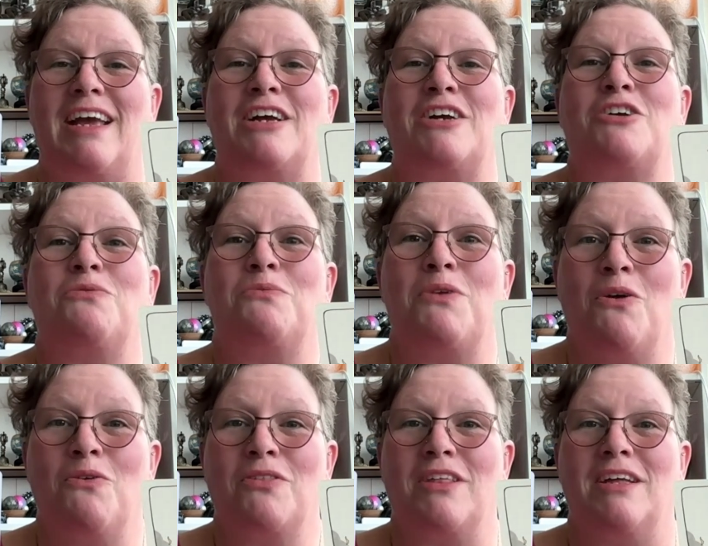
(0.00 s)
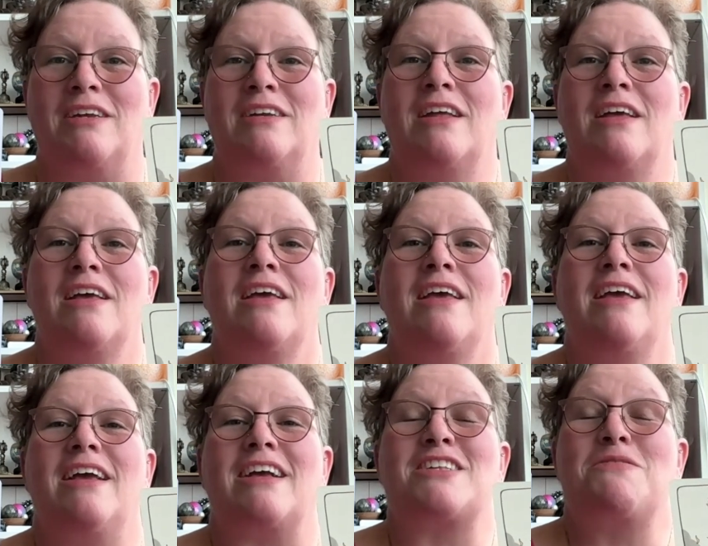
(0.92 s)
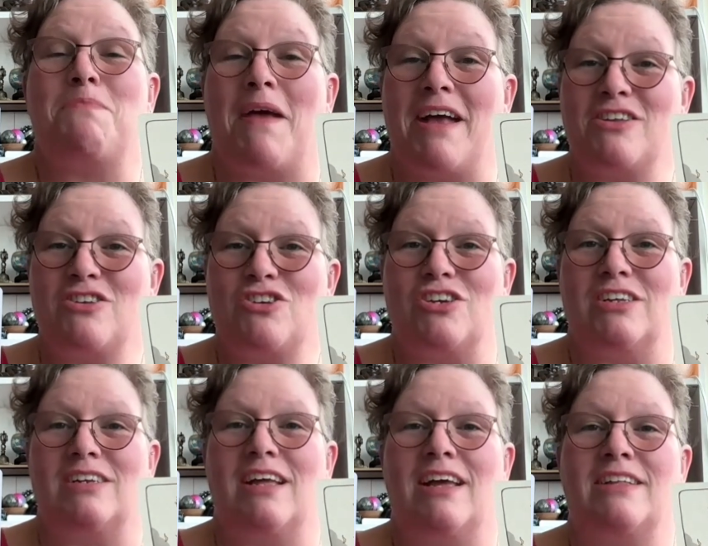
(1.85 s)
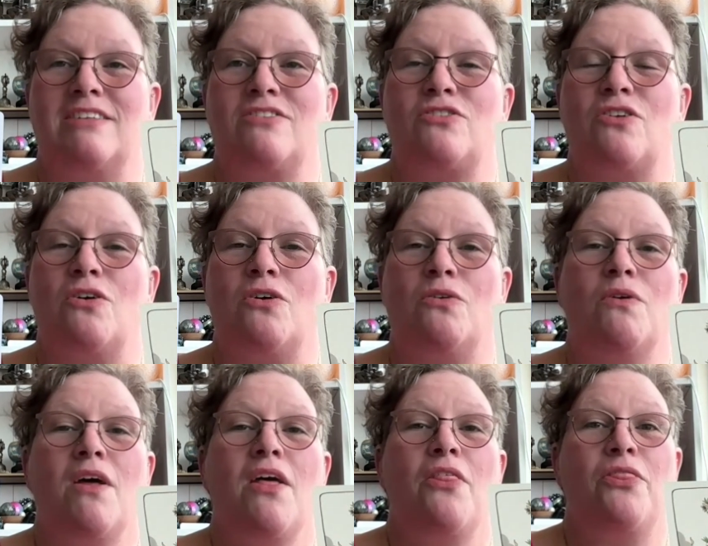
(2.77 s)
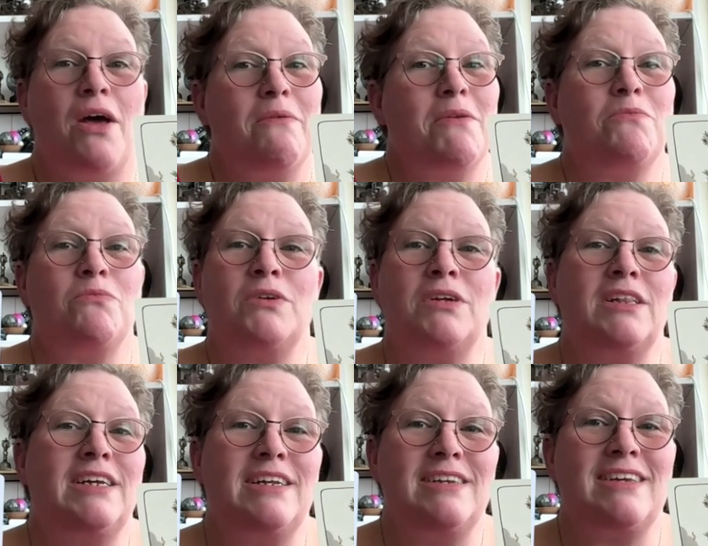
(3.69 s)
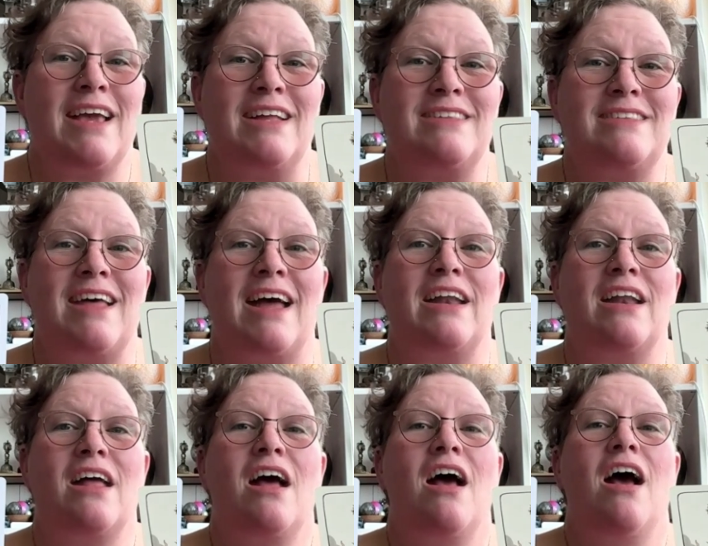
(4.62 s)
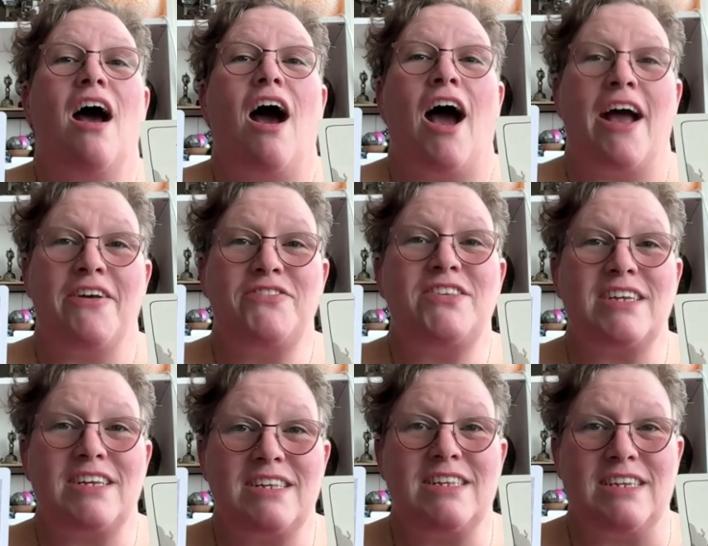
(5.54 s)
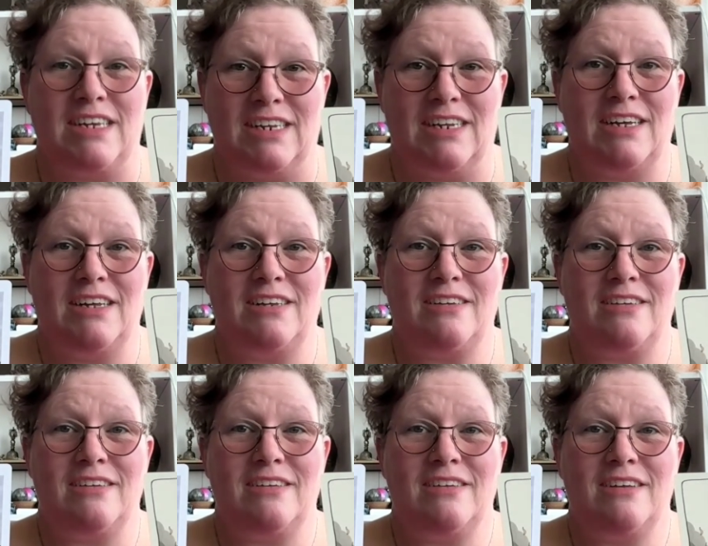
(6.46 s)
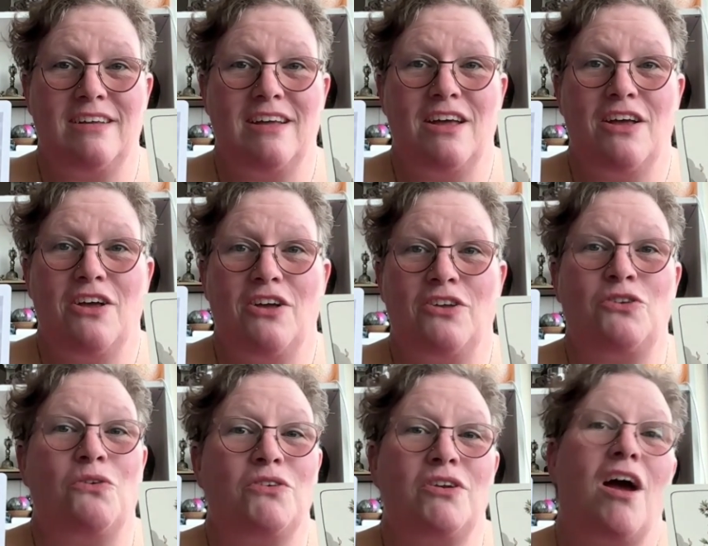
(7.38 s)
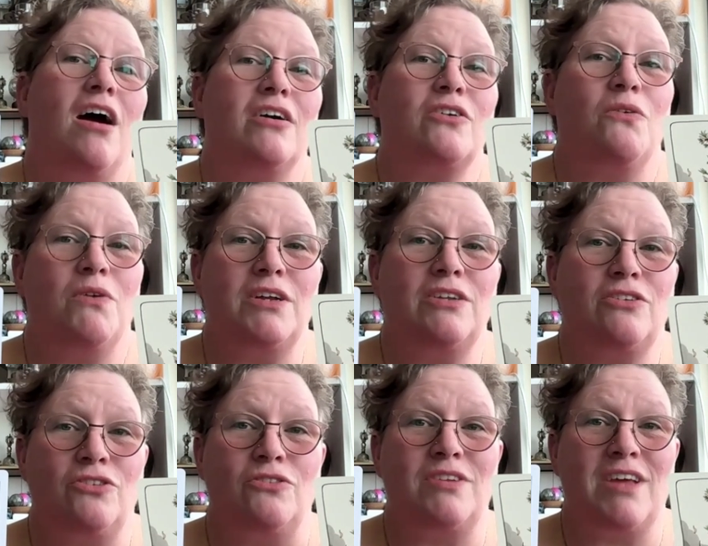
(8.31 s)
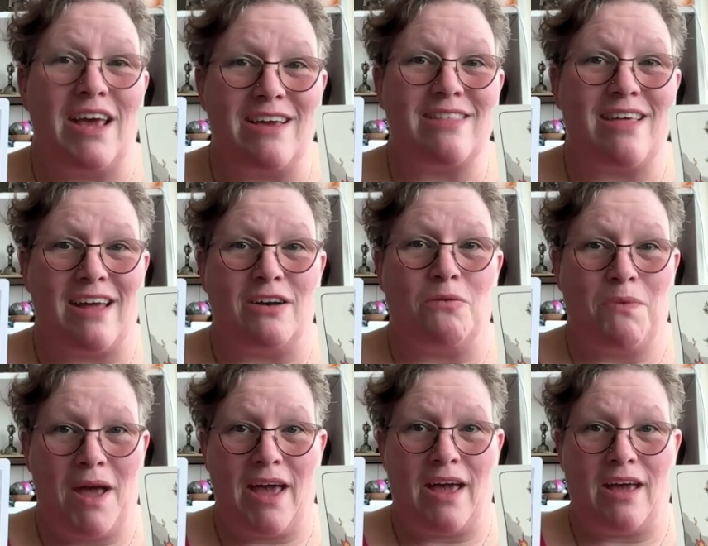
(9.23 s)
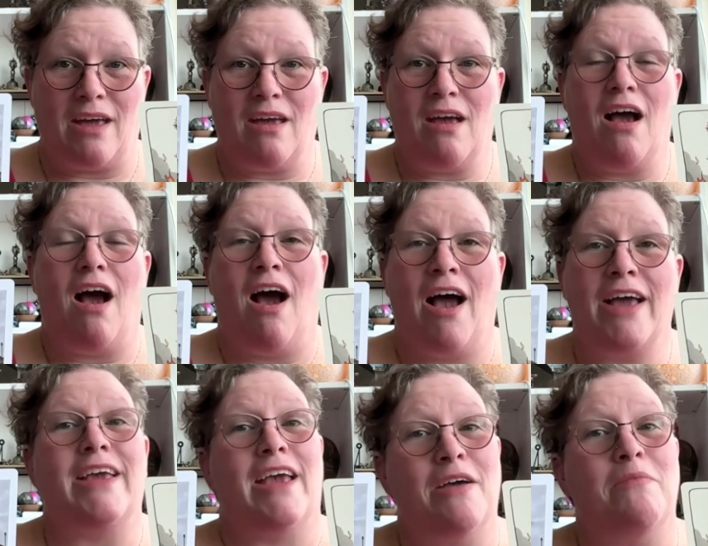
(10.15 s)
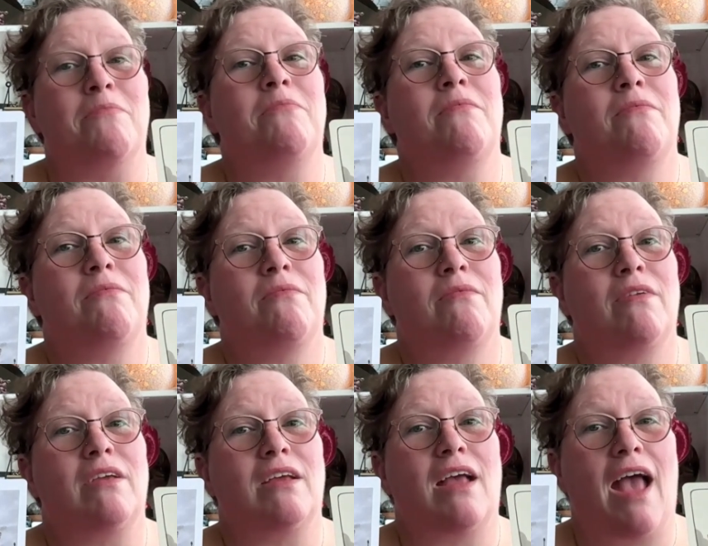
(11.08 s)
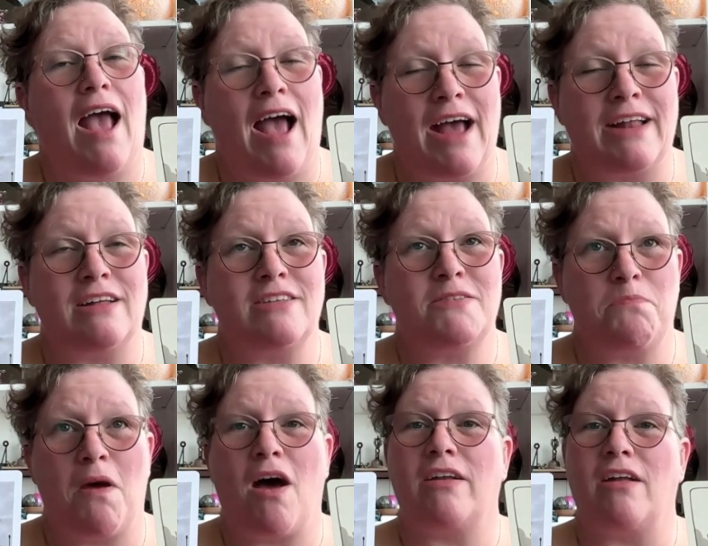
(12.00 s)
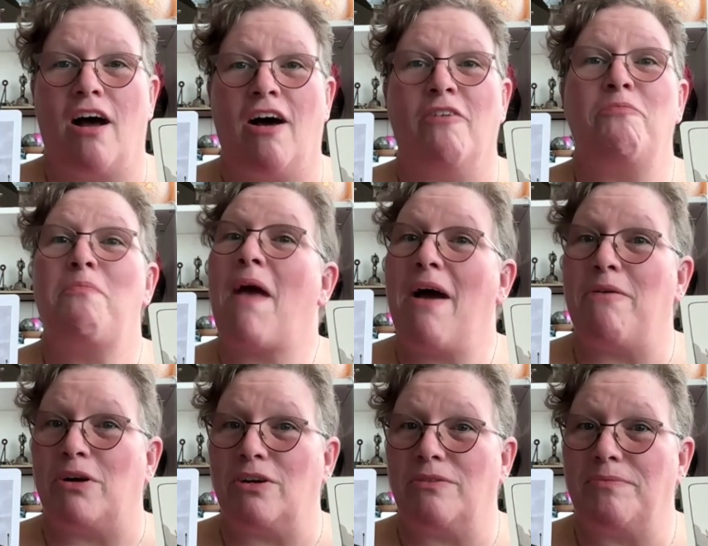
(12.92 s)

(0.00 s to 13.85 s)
and growth and expansion. And so that one really indicates that I've succeeded. You're not going to take that away. I am at a spot of power.